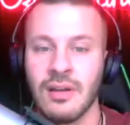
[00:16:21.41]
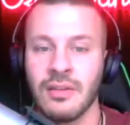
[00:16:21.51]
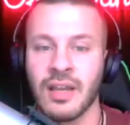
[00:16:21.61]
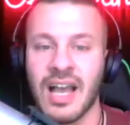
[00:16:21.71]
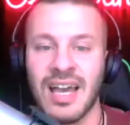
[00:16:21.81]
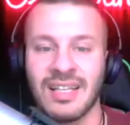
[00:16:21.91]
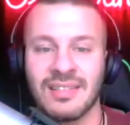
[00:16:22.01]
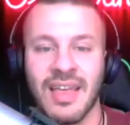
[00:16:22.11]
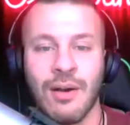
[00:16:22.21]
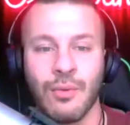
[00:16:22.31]
the
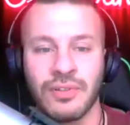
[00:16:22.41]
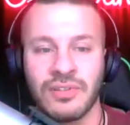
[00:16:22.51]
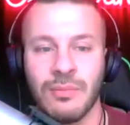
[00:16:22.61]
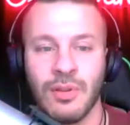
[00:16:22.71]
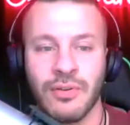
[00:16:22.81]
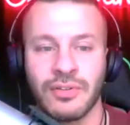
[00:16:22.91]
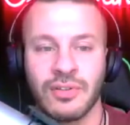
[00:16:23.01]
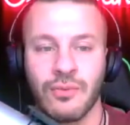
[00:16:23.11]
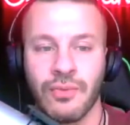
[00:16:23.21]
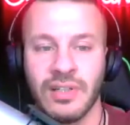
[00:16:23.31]
kinds that were similar
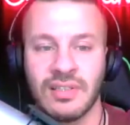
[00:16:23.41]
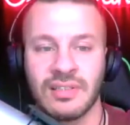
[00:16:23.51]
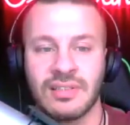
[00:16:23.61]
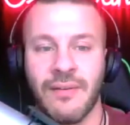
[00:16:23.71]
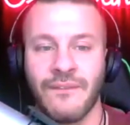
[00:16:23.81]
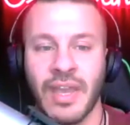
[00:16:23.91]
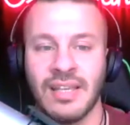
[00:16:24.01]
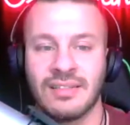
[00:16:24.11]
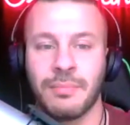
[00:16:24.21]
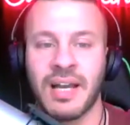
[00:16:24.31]
to risks
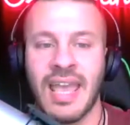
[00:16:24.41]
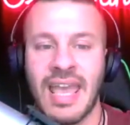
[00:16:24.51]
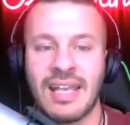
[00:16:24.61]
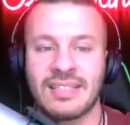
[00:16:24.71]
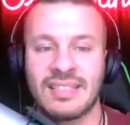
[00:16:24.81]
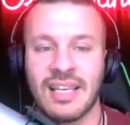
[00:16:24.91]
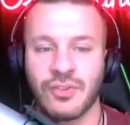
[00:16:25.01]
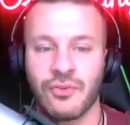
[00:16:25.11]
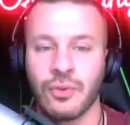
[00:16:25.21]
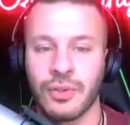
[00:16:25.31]
faced by
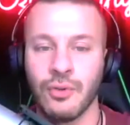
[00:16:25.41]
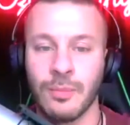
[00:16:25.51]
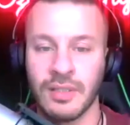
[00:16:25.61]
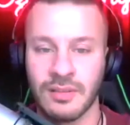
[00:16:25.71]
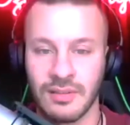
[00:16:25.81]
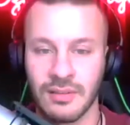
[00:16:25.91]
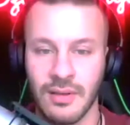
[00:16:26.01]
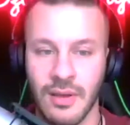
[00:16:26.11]
ancestral humans.